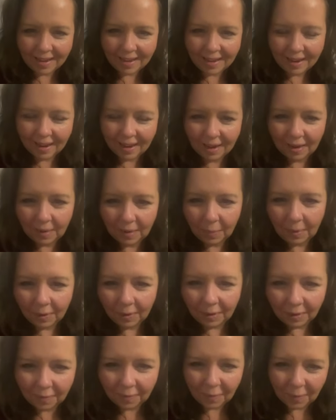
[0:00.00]
And
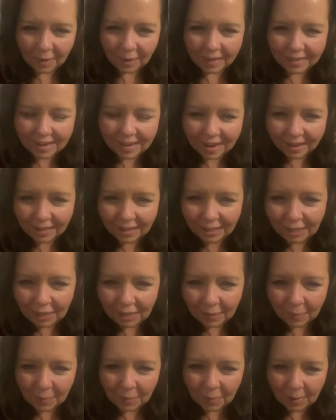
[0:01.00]
we'll look forward to
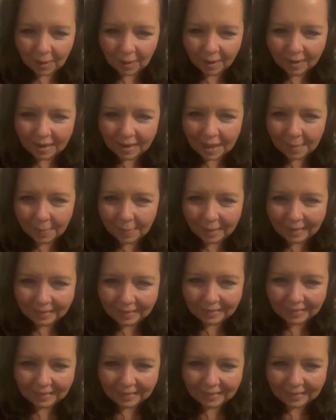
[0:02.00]
talking to you more. God